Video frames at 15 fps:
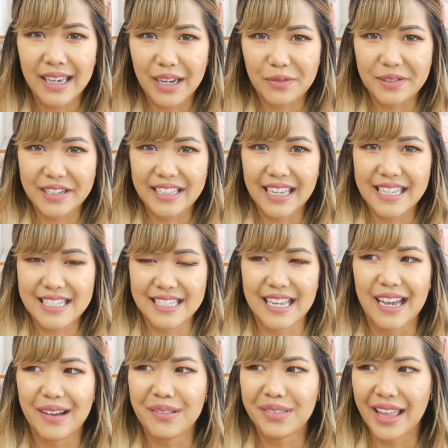I realize
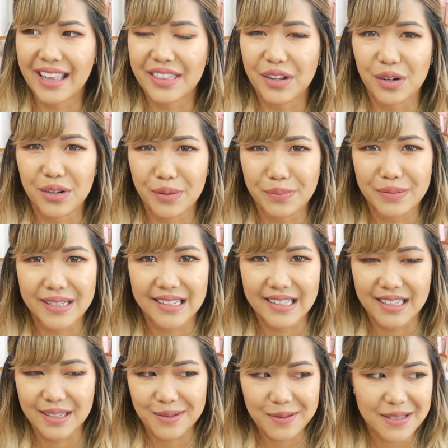now that they're completely
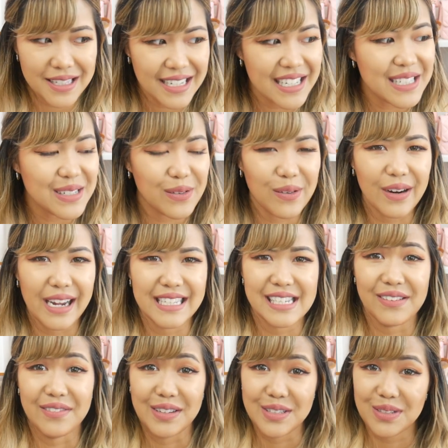useless or I
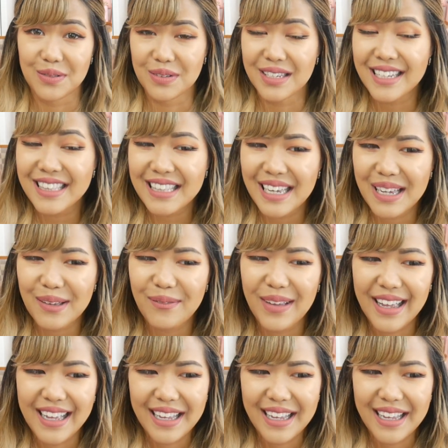definitely don't need them.